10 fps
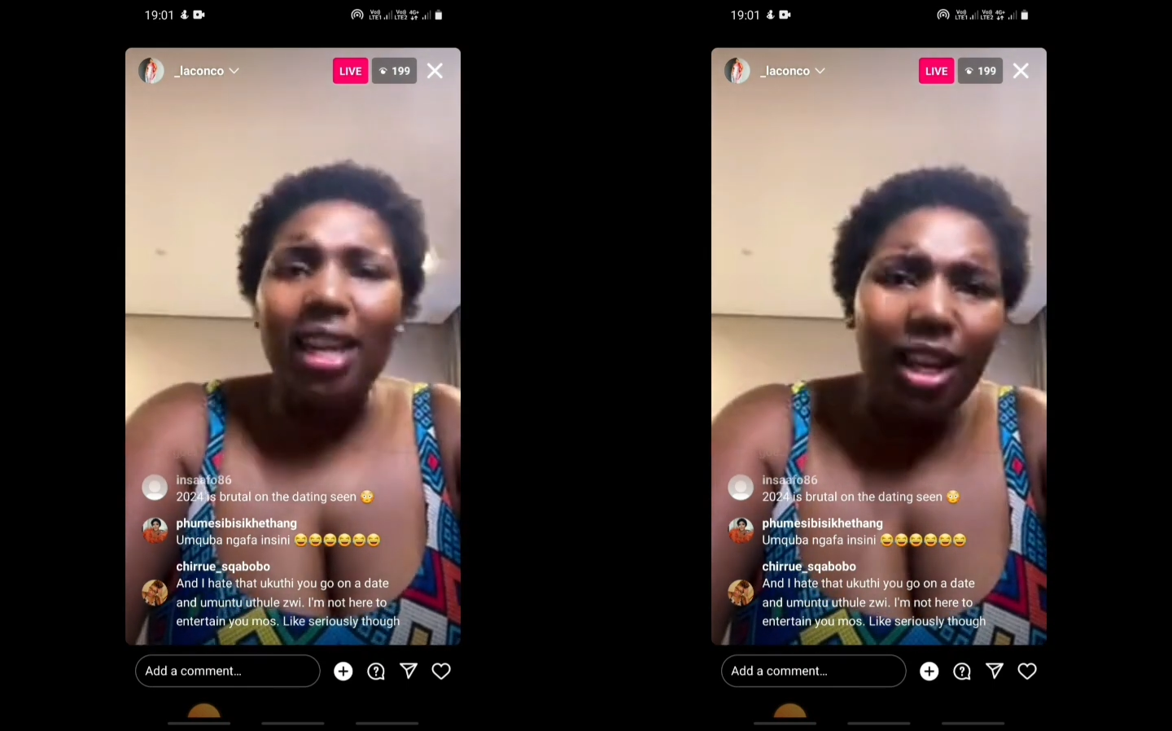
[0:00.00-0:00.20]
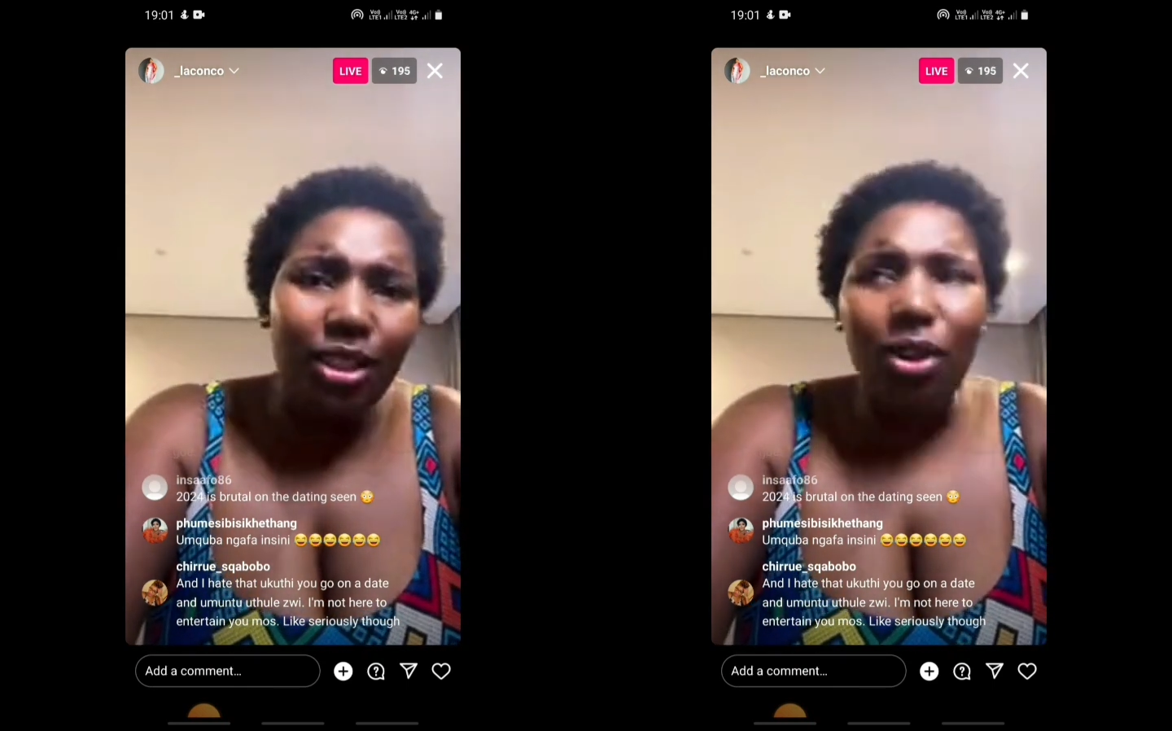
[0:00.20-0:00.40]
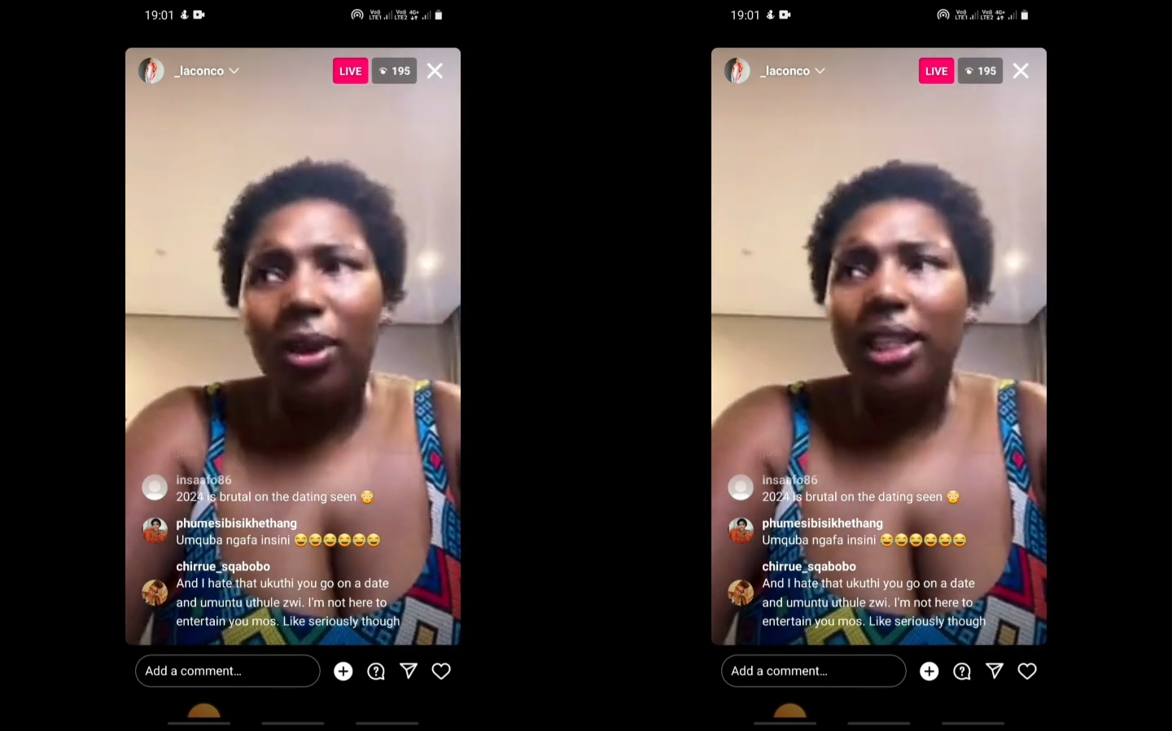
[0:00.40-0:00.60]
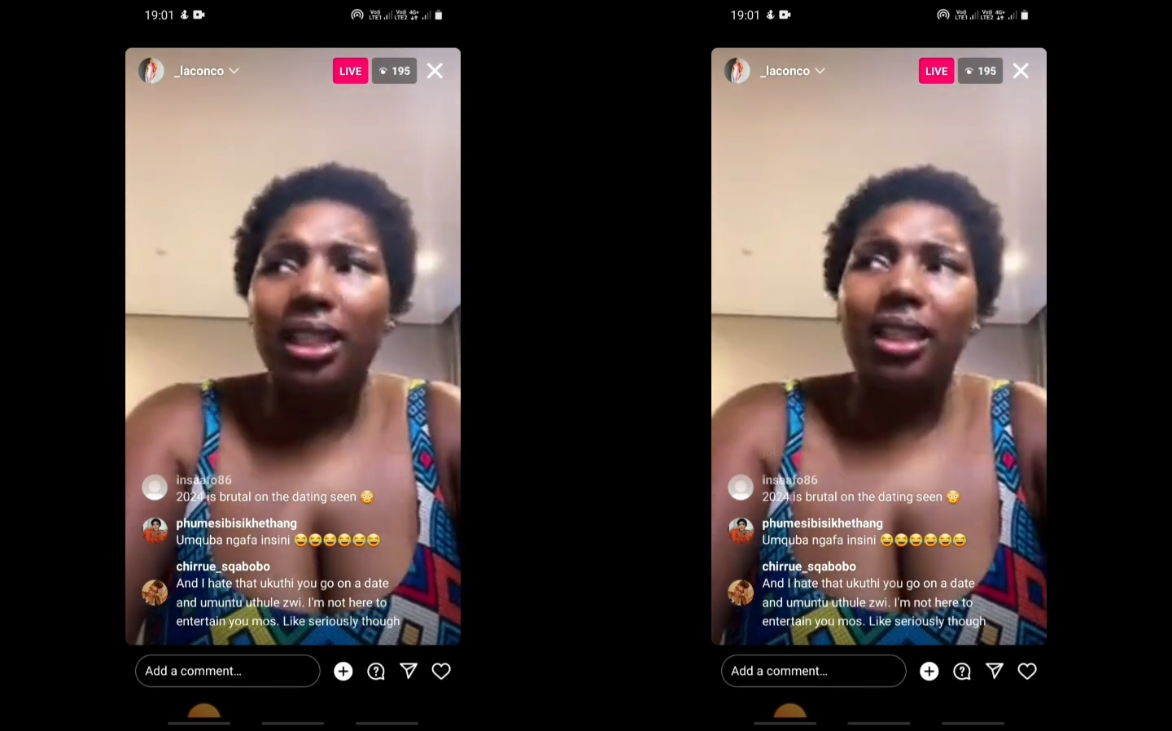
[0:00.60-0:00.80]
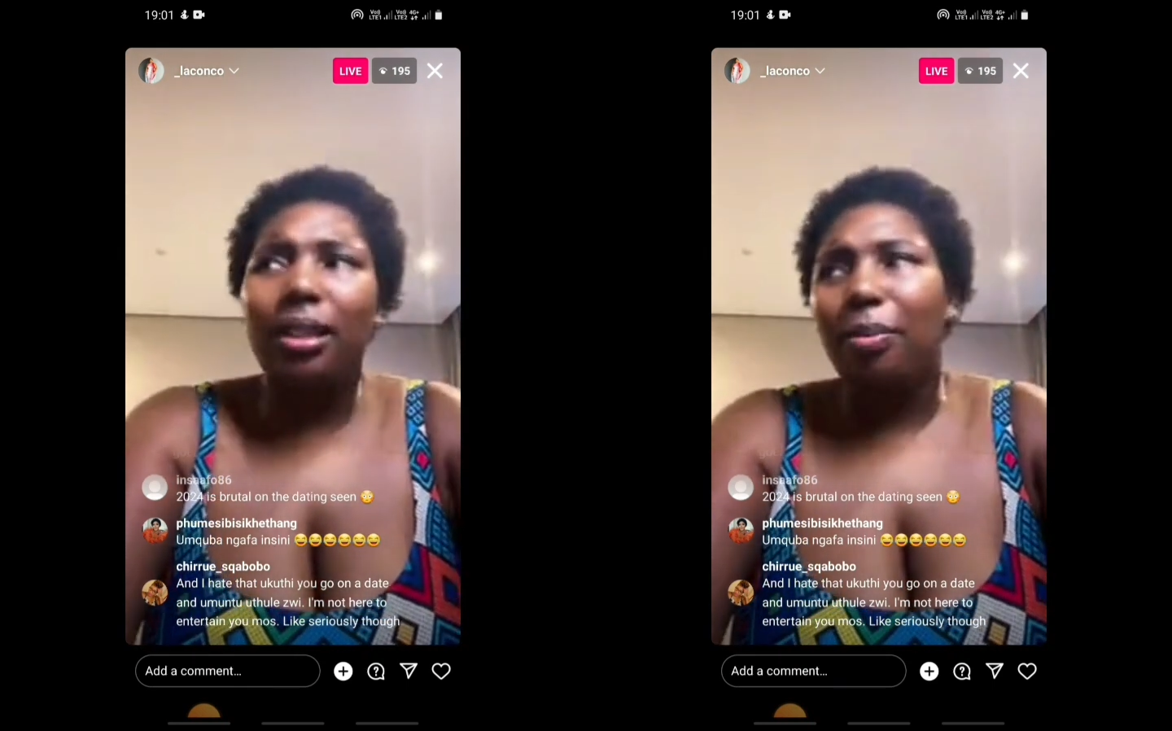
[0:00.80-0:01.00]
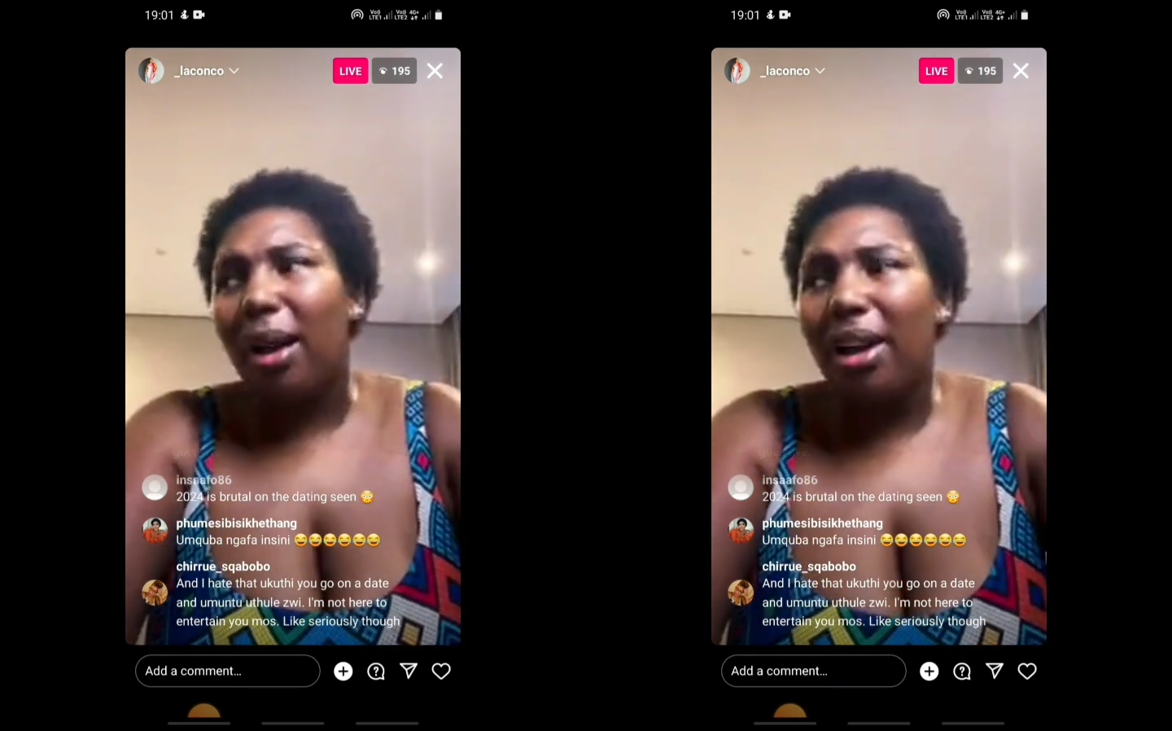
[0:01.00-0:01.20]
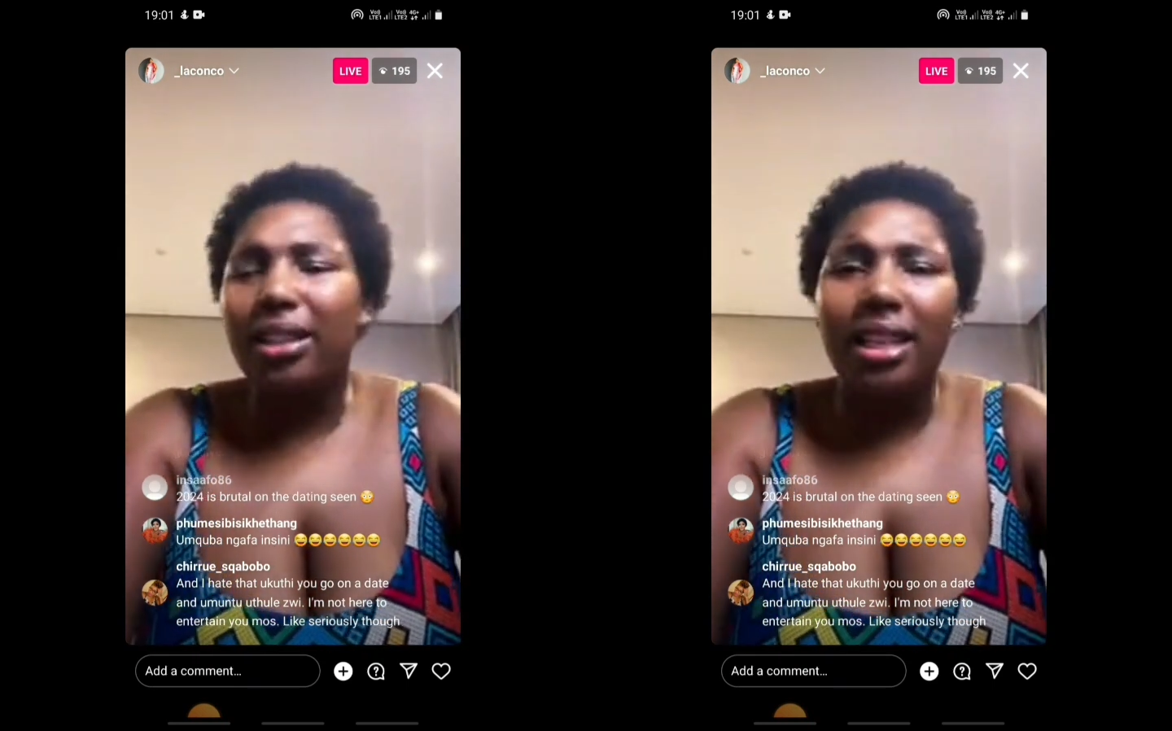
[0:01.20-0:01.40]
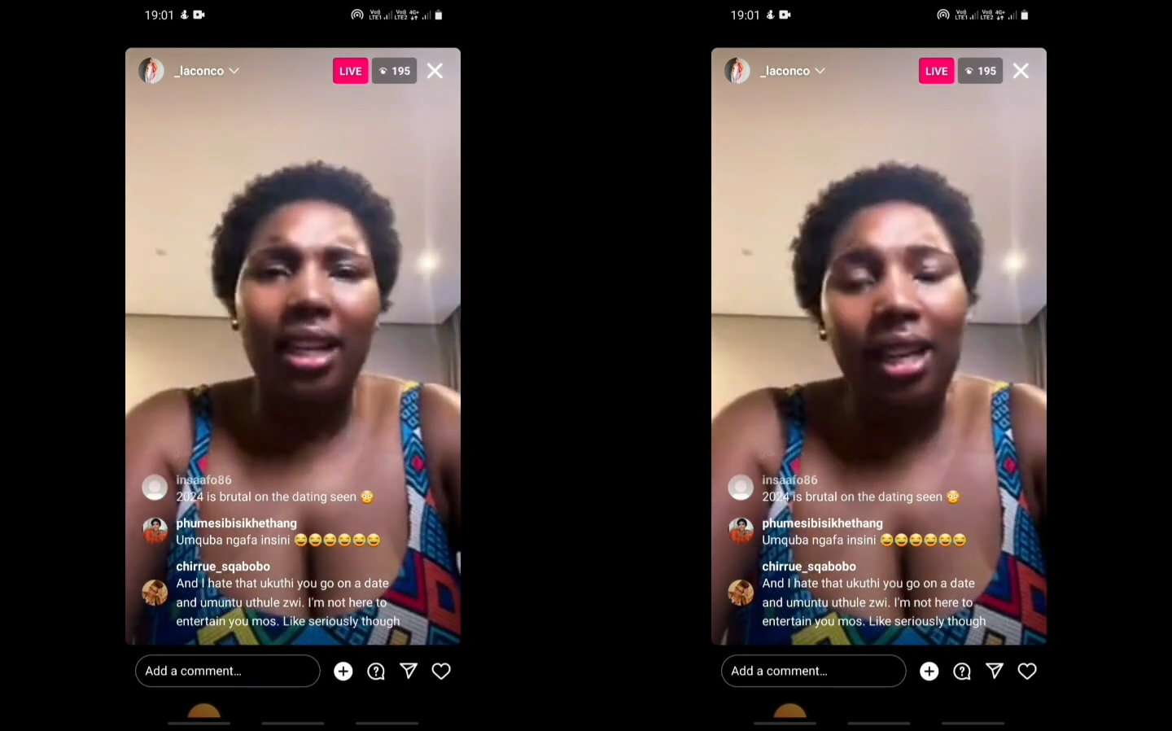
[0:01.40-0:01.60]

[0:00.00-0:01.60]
Yeah, so what is this about?